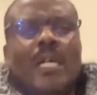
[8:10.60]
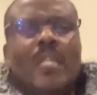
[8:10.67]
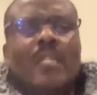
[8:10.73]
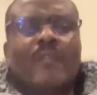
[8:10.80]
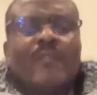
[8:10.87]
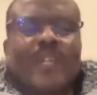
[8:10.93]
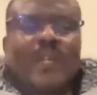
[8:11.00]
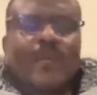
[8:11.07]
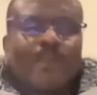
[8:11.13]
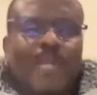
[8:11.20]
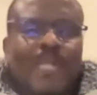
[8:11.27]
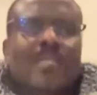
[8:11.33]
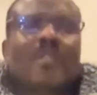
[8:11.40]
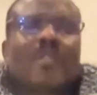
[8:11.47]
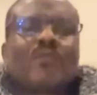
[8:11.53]
The very
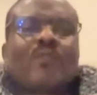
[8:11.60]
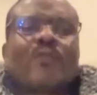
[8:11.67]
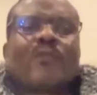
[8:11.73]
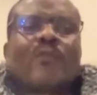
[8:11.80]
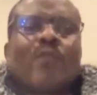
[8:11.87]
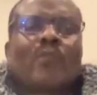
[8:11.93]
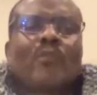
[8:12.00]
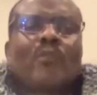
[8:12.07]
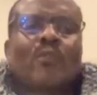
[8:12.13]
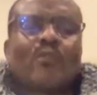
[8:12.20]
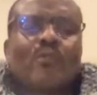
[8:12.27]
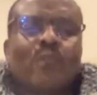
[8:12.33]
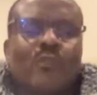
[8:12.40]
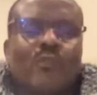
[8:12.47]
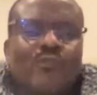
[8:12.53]
presence of God will
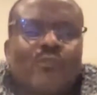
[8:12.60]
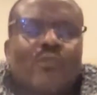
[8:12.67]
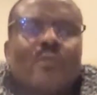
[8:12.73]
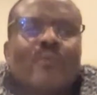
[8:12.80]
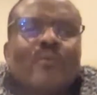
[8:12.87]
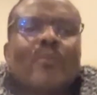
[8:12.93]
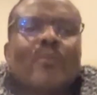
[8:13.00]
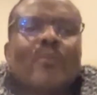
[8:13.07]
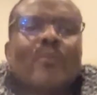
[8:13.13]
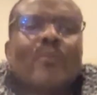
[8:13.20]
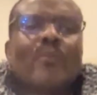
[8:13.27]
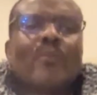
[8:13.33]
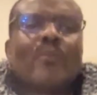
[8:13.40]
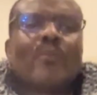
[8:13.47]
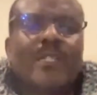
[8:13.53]
consume, will
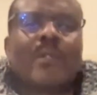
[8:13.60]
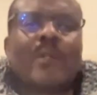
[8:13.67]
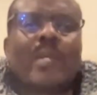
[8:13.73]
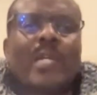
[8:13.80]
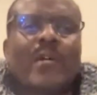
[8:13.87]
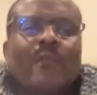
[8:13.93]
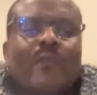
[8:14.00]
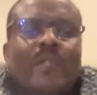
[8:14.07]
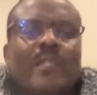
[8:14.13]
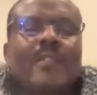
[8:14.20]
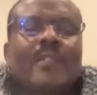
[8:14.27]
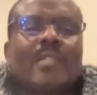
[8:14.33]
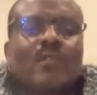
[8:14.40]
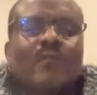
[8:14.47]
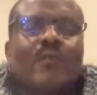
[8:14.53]
evade
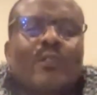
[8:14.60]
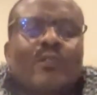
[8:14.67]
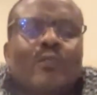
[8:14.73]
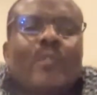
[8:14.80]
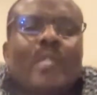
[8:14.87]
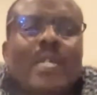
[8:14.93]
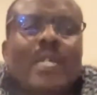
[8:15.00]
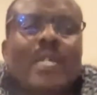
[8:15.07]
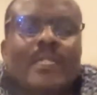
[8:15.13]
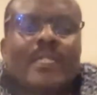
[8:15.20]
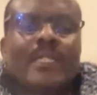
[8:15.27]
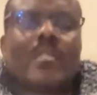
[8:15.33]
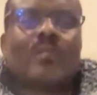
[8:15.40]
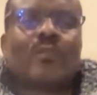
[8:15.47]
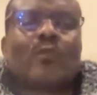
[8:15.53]
everything that we do and
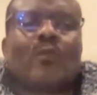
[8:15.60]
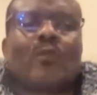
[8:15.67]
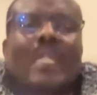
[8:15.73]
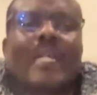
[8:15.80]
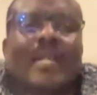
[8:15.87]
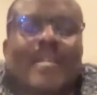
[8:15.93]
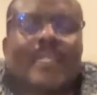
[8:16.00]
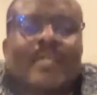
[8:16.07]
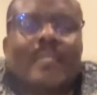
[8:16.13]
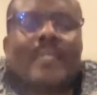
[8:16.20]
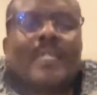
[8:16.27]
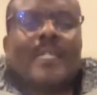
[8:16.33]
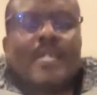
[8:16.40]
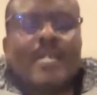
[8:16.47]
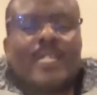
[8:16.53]
say to one another
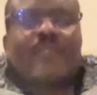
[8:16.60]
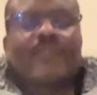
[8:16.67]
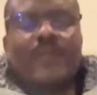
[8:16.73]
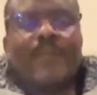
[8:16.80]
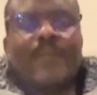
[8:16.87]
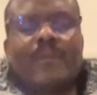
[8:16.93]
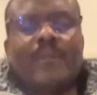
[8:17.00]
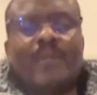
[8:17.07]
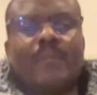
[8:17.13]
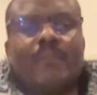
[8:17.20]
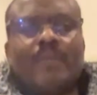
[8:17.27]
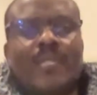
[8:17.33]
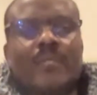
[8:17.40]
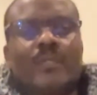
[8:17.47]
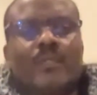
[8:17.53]
as family
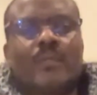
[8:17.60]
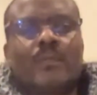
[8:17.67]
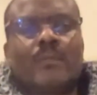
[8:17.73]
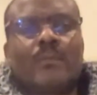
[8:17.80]
members.